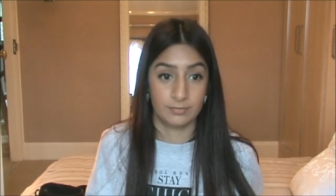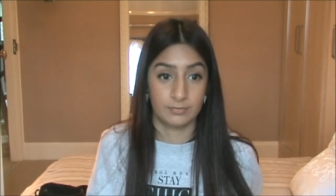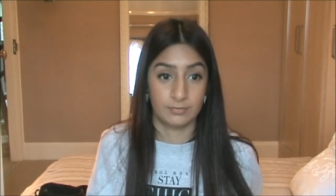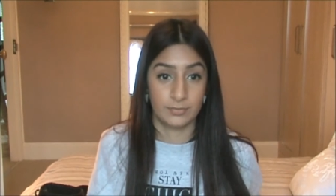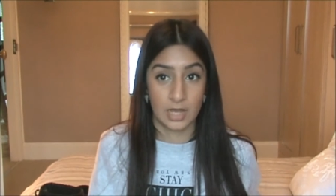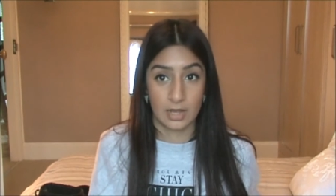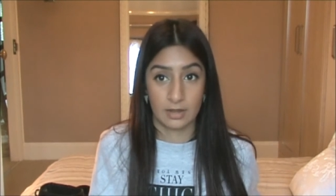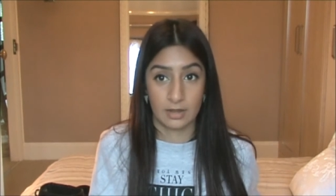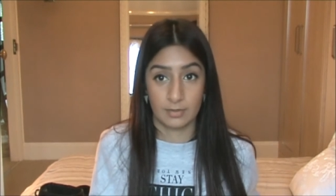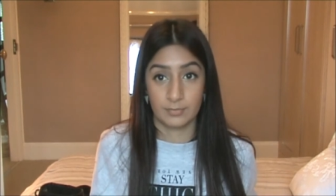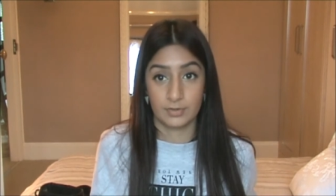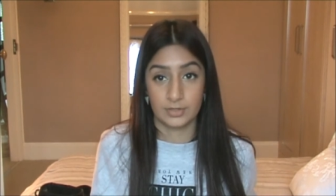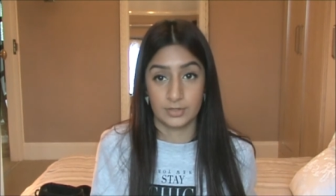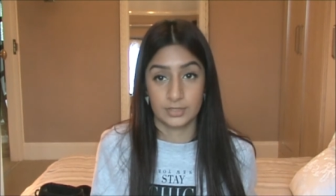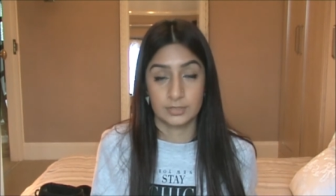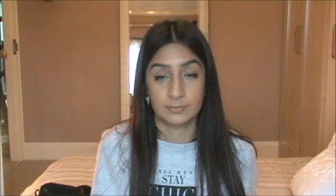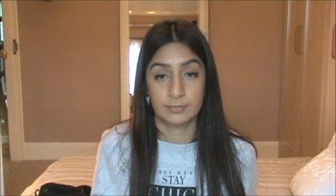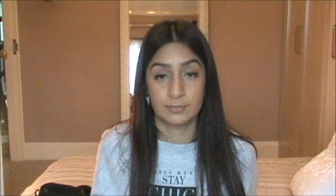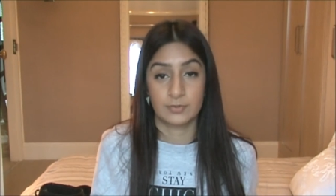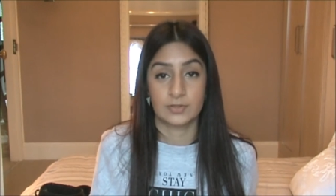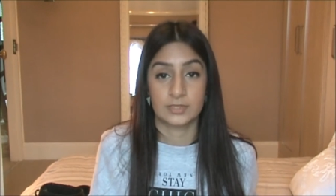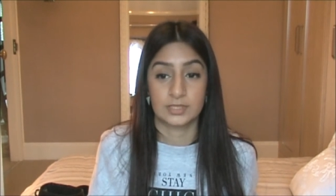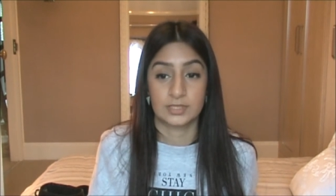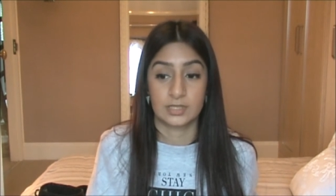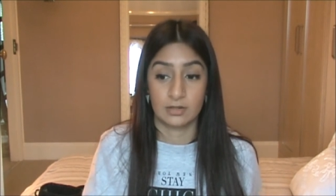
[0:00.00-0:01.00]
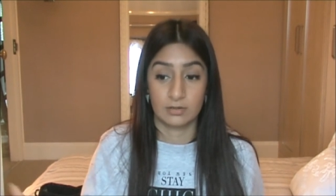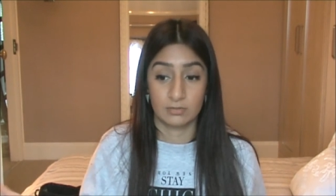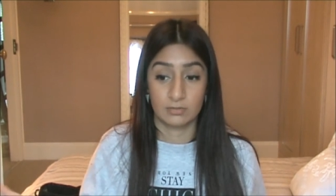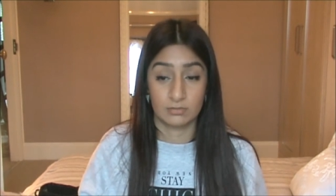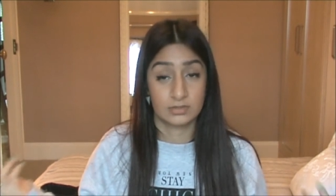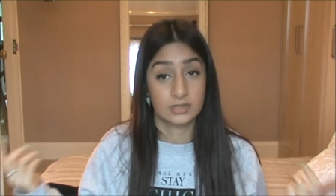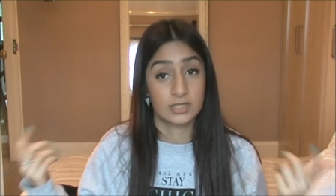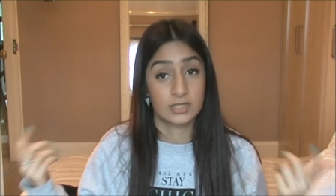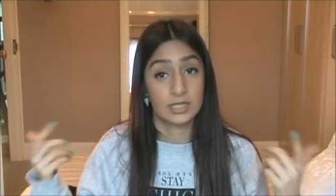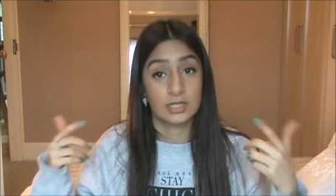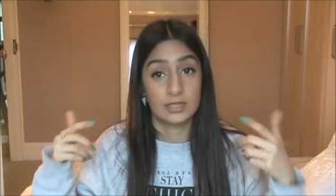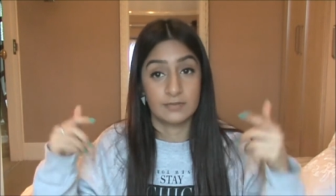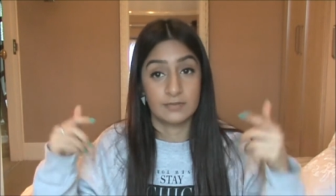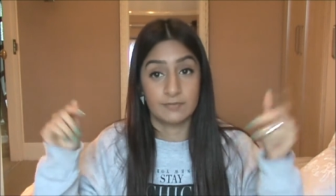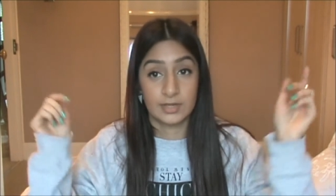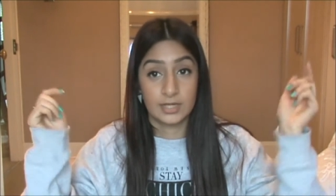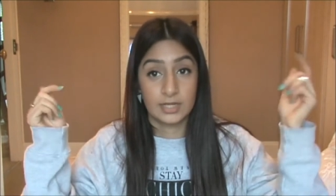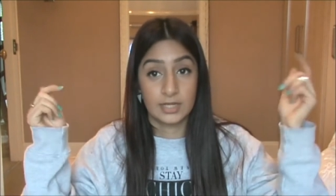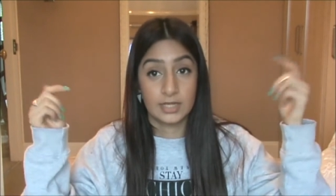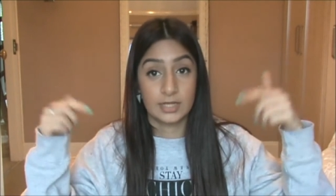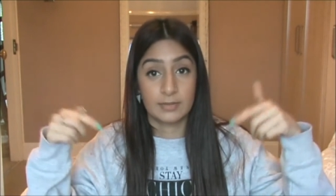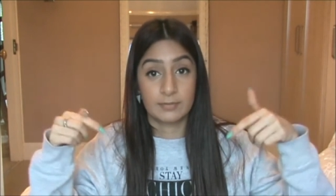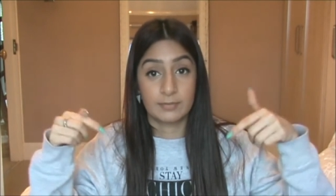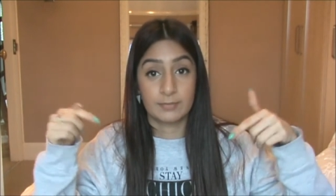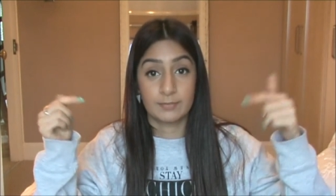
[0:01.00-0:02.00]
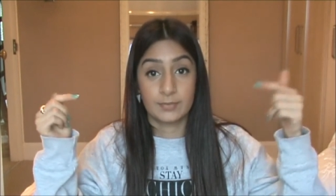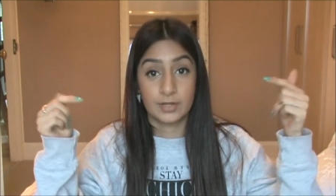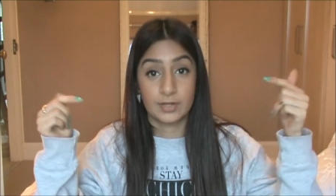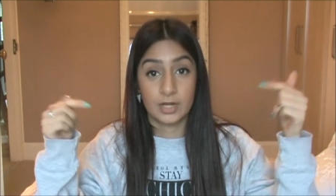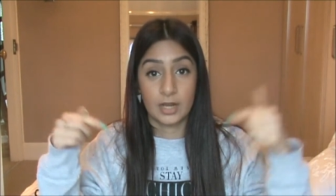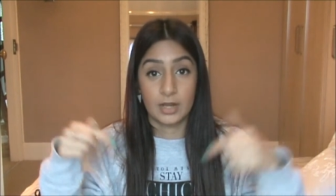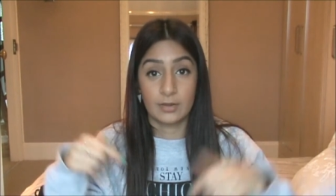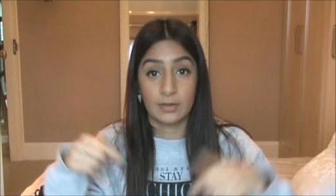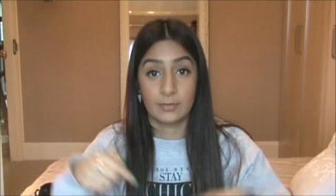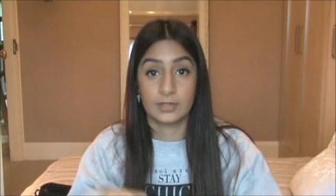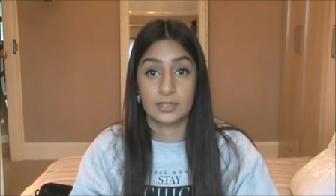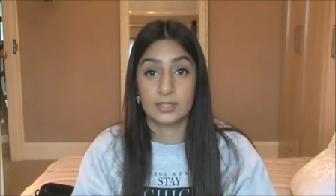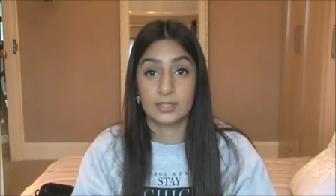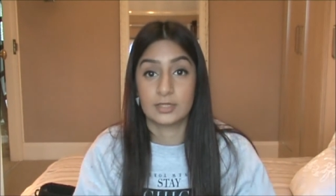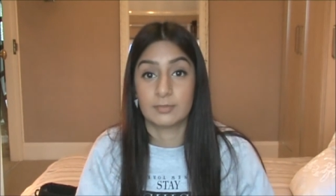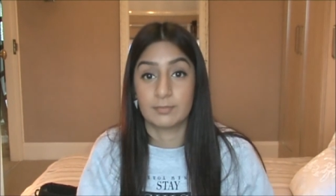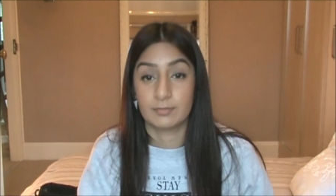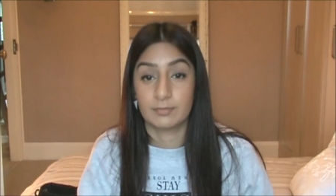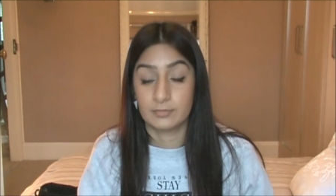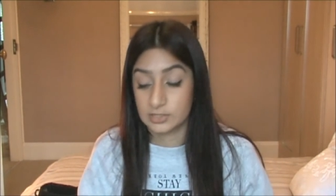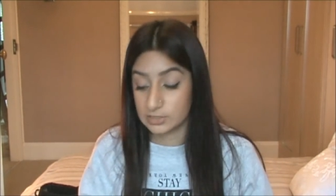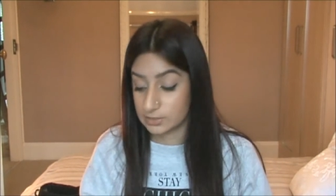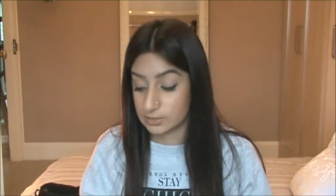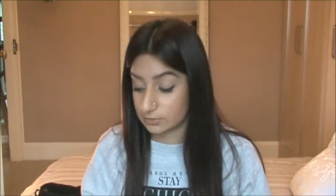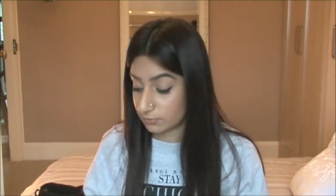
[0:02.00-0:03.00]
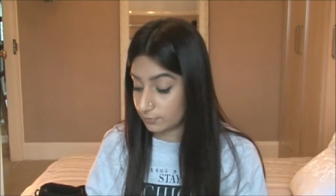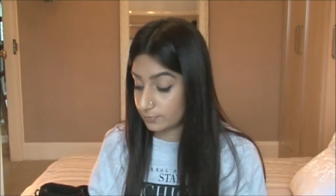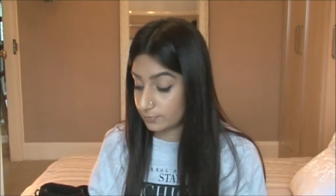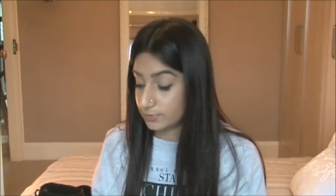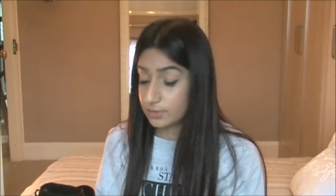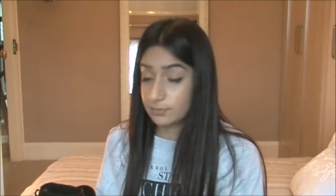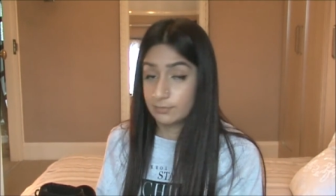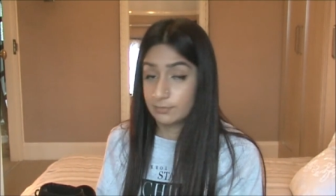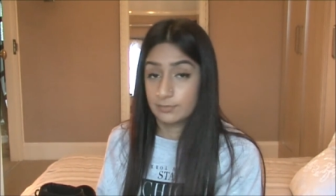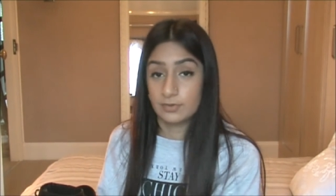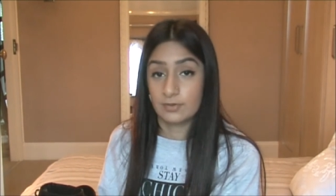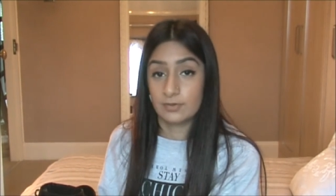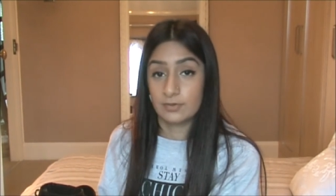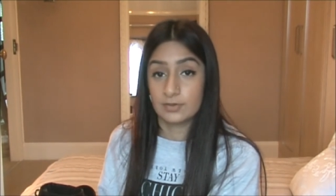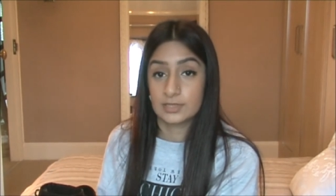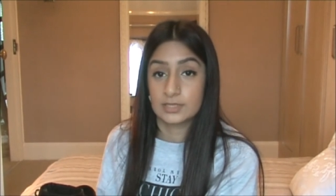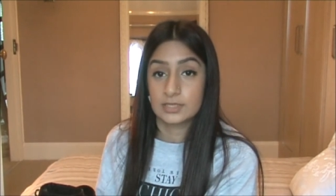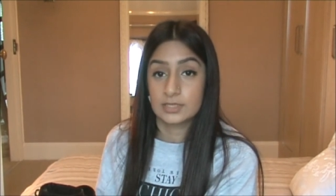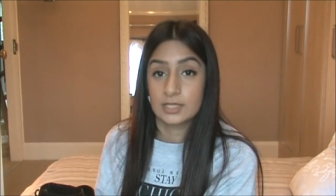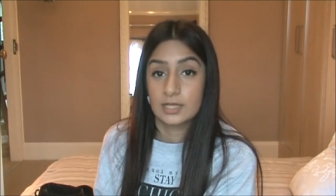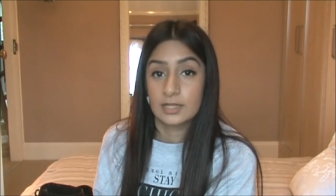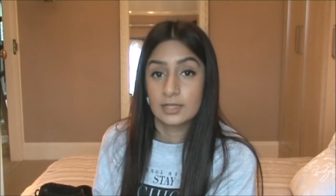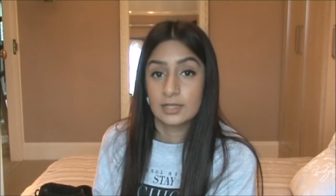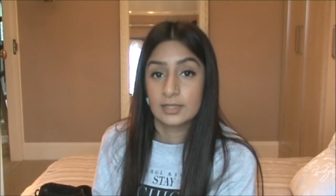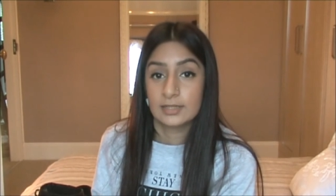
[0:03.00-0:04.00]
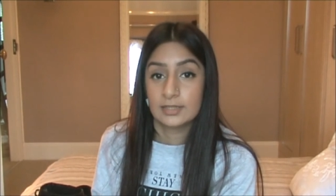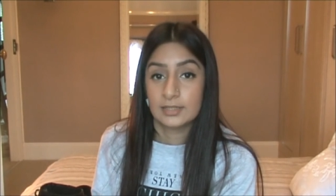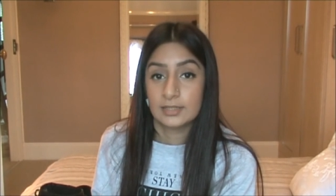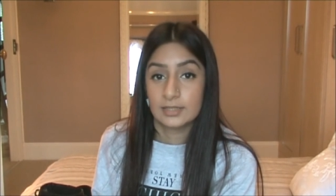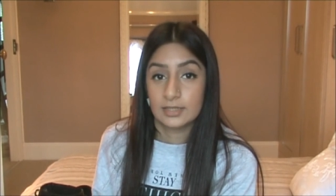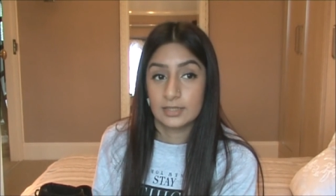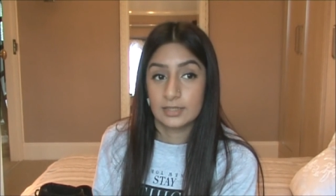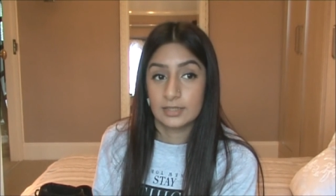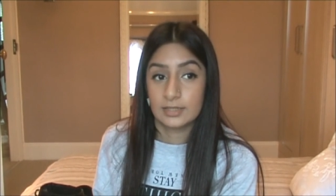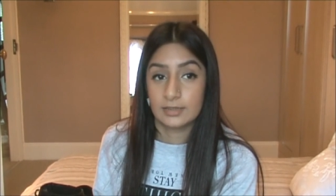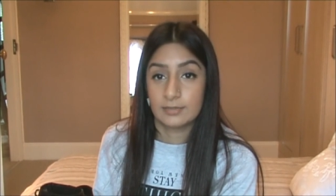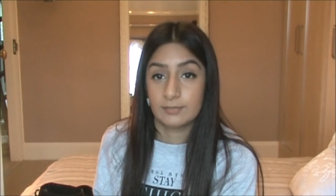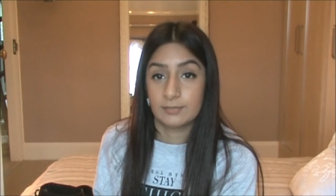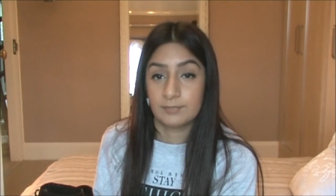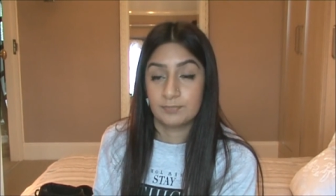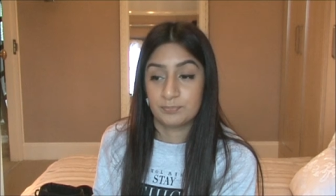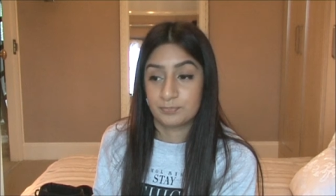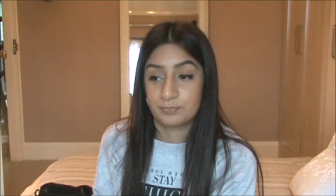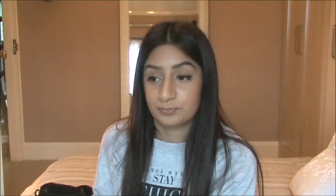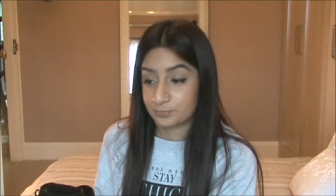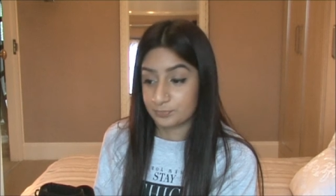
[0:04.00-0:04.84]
uh, Birchbox I'll also leave a link below in the description box and